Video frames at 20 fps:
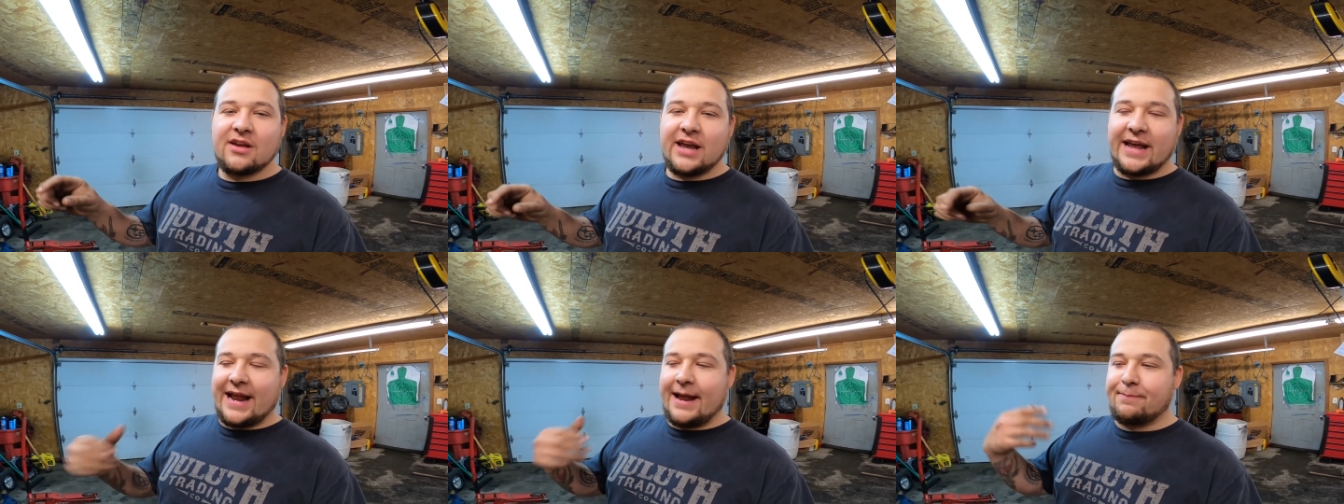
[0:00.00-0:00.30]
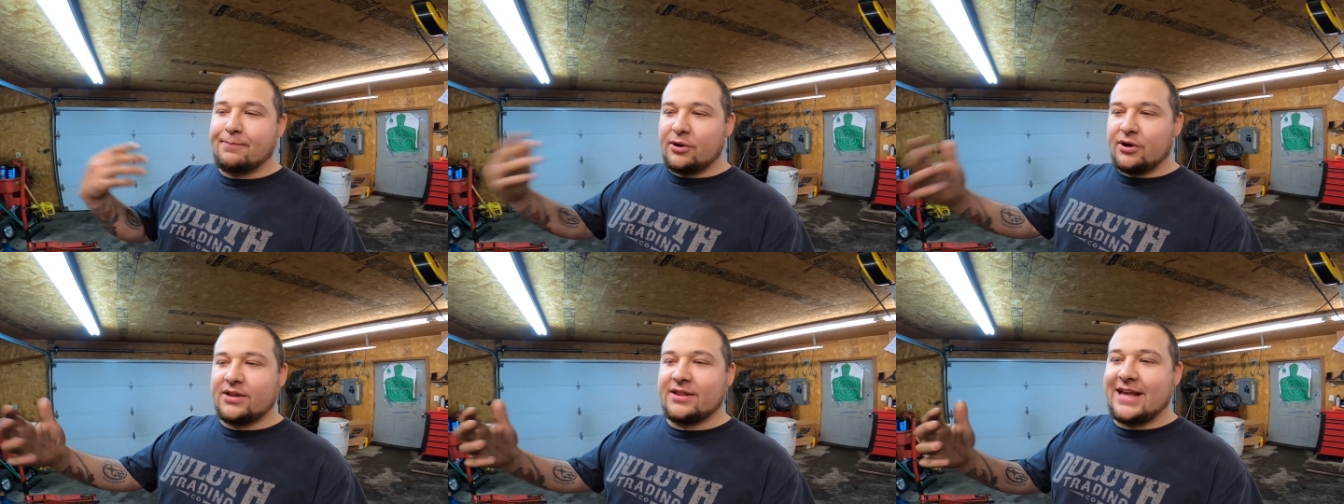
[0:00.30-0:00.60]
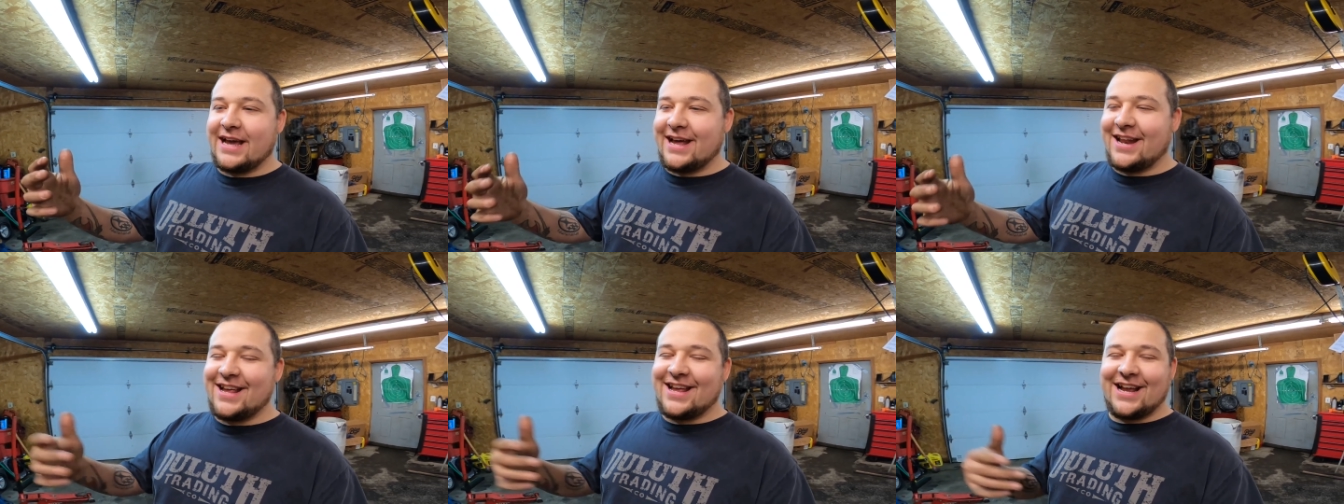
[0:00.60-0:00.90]
and
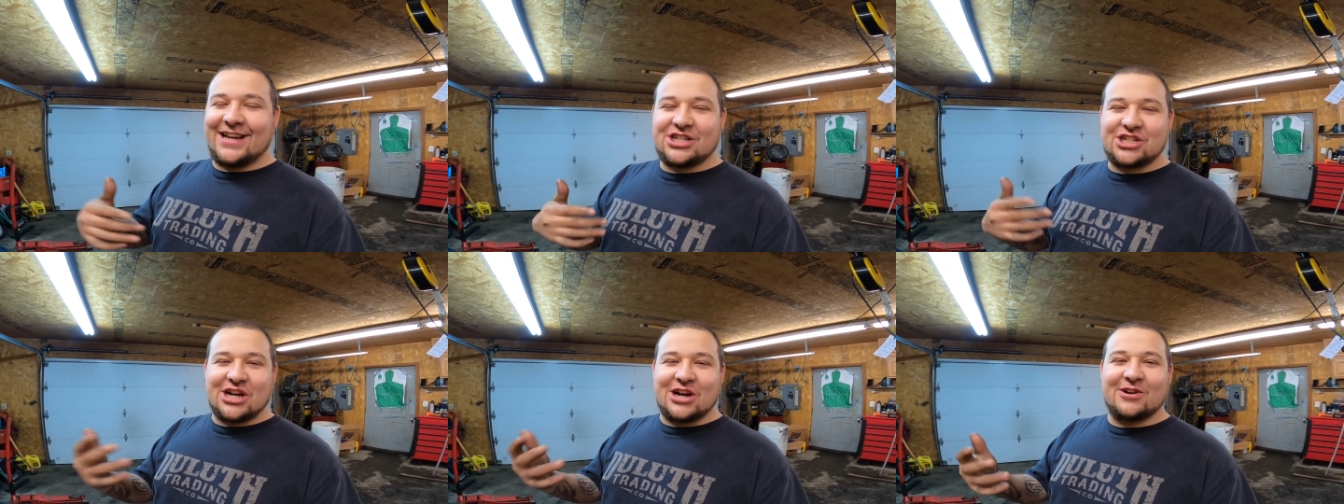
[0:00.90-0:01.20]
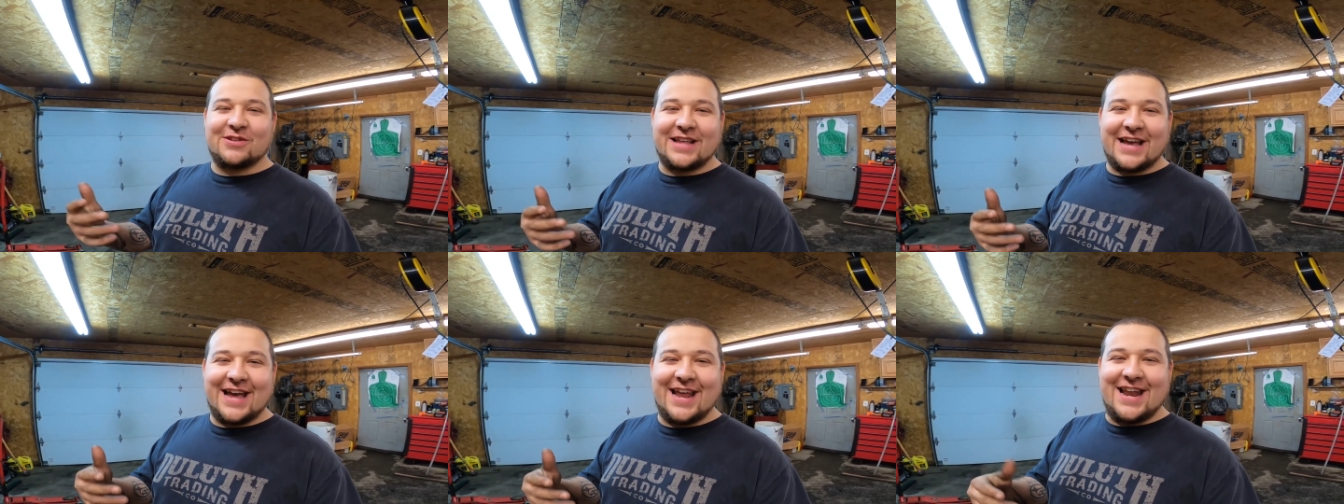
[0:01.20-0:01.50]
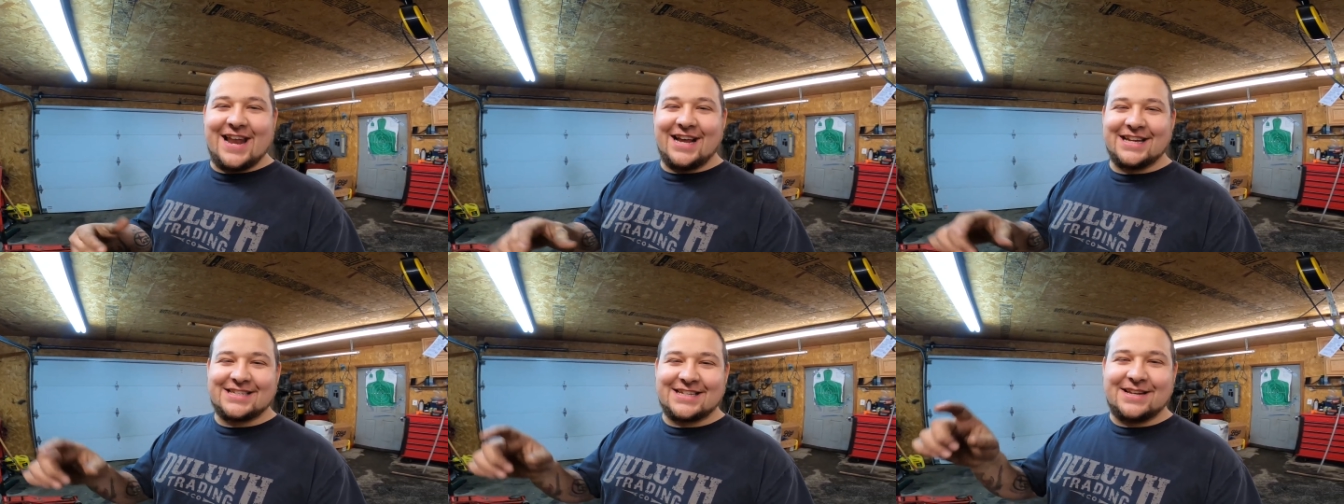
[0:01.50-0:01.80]
I shared that,
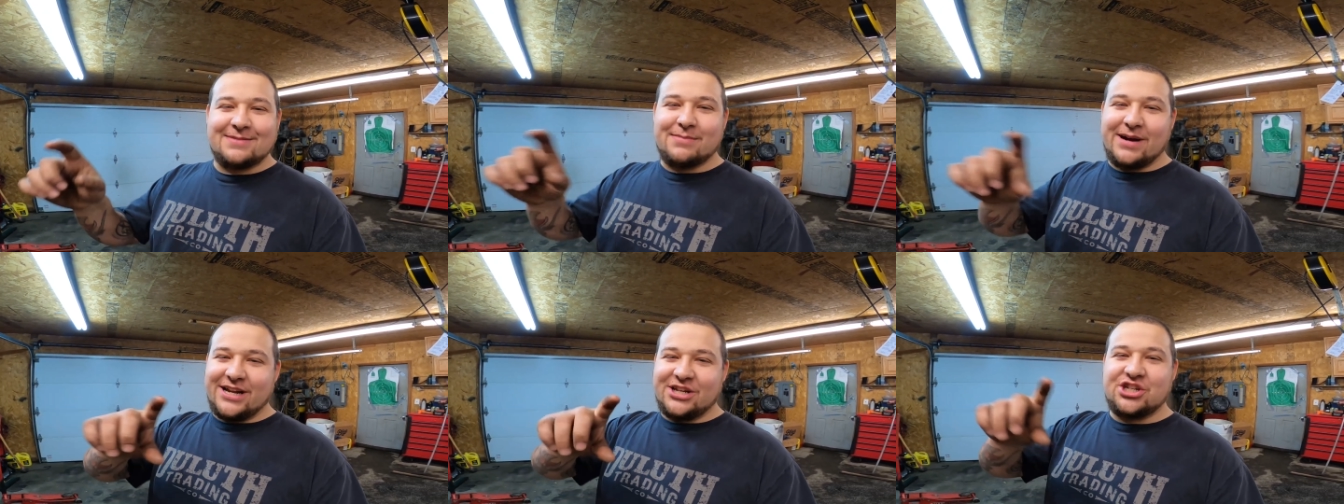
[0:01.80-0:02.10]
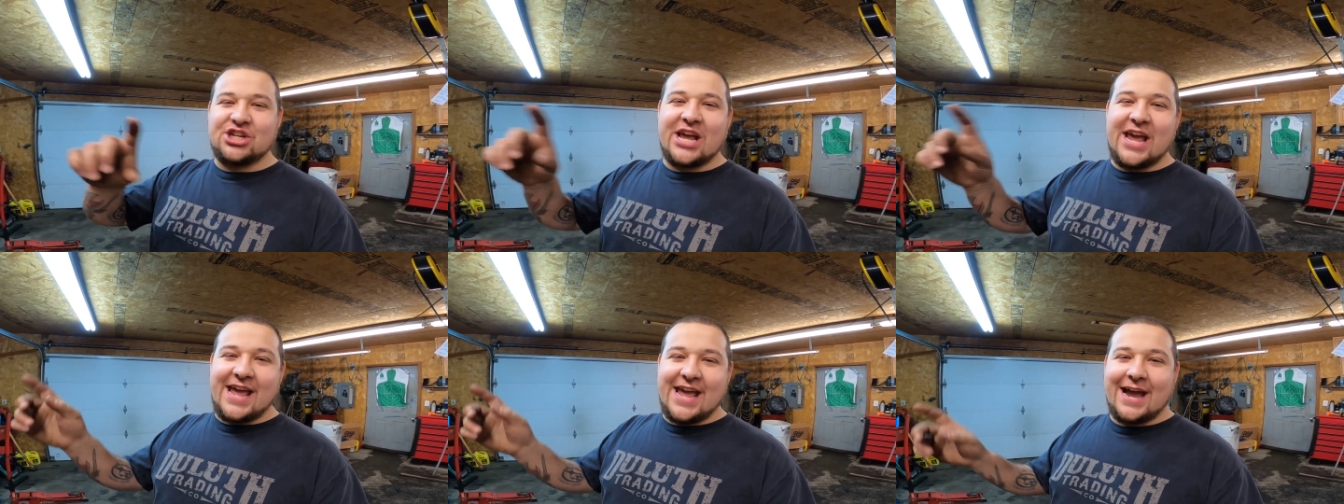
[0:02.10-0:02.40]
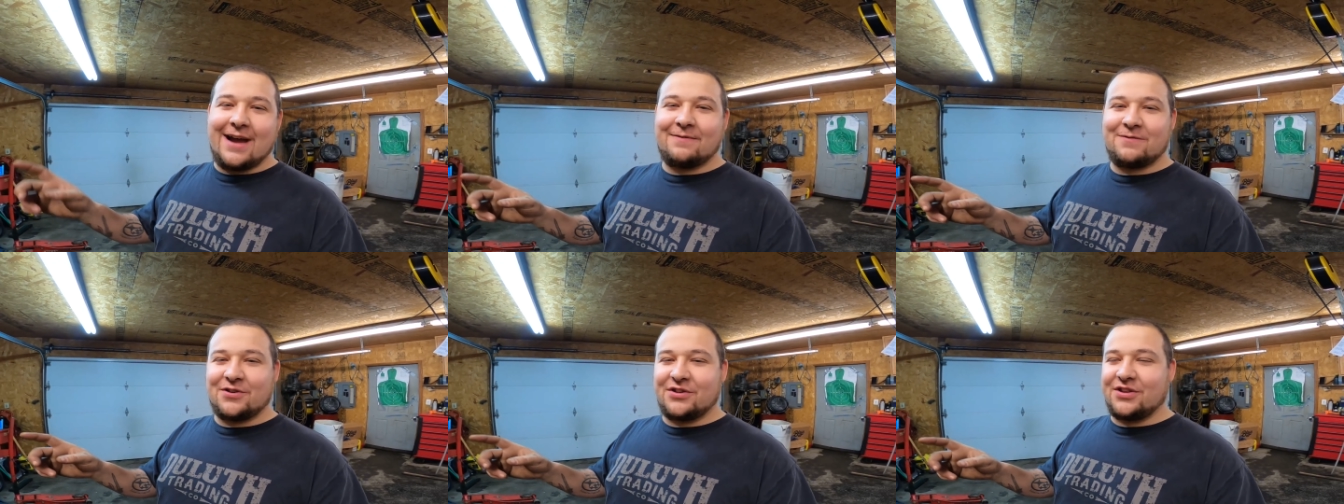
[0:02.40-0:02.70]
and I said my J
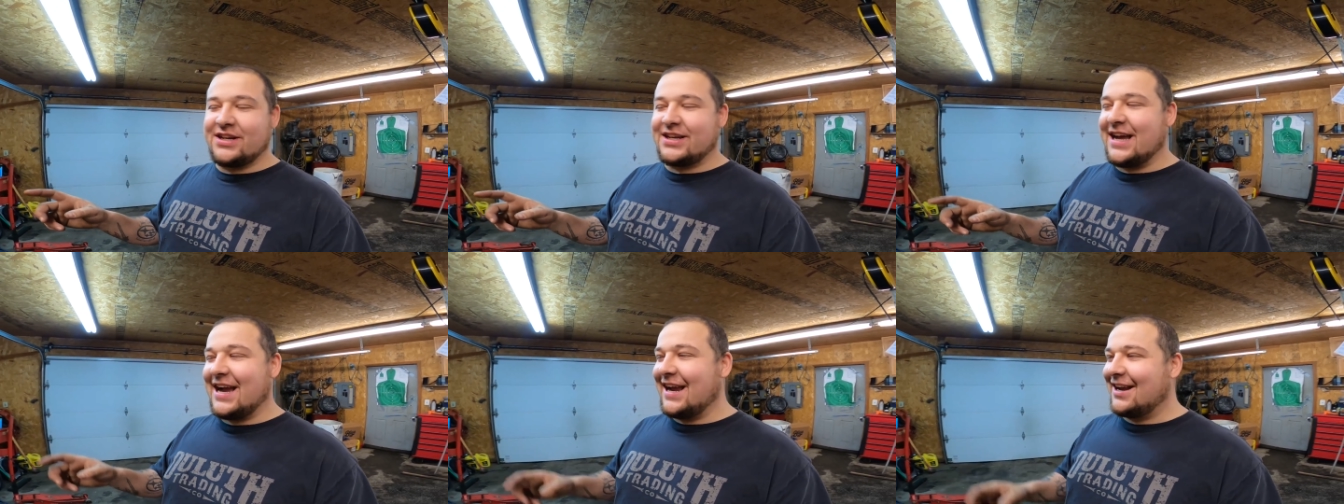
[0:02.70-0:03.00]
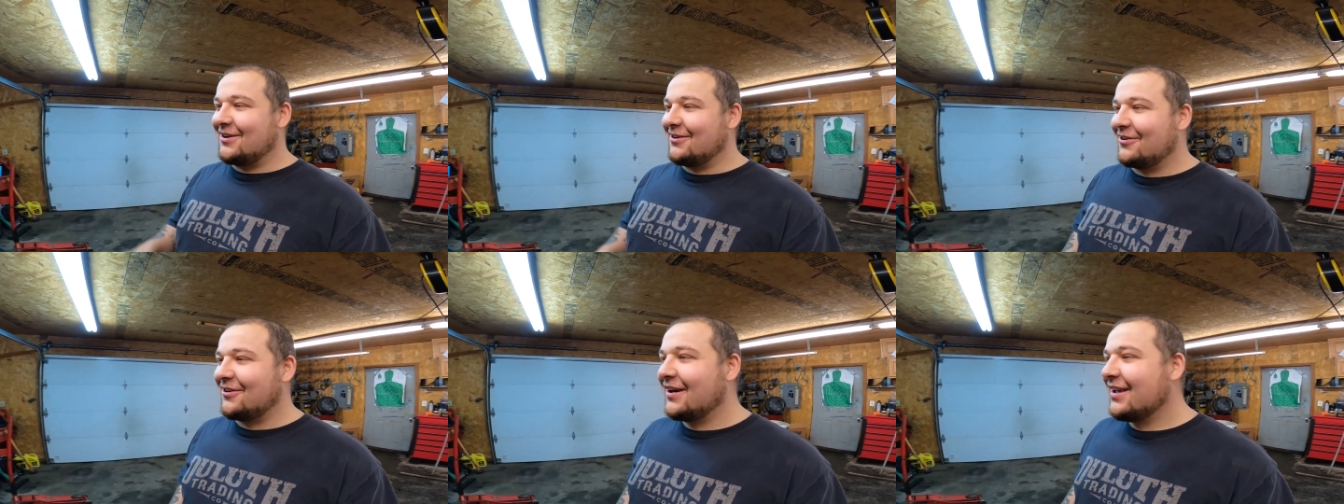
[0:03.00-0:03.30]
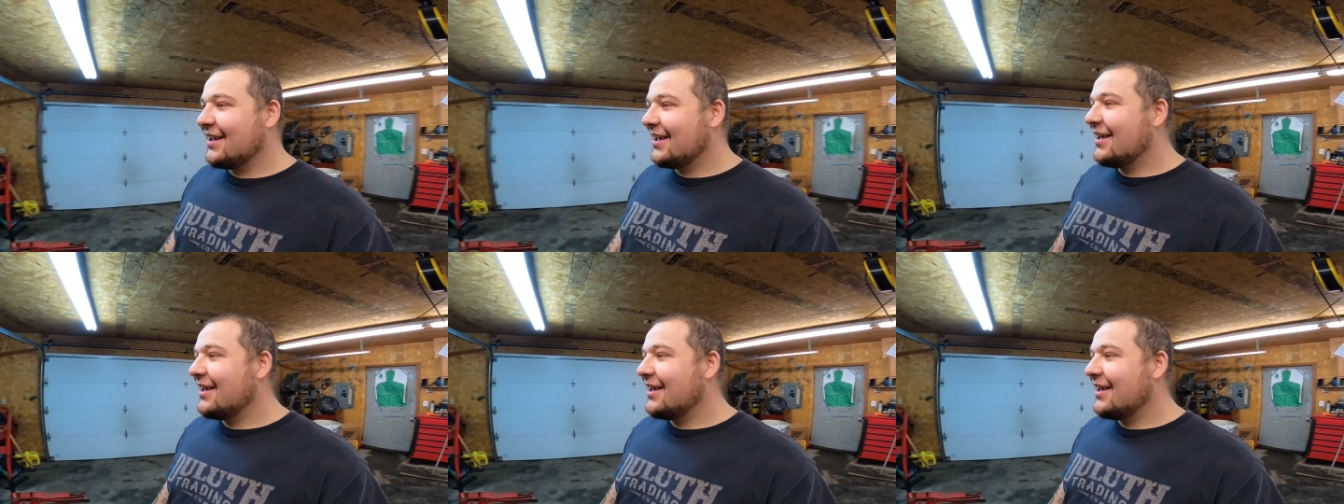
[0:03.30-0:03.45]
after the dyno.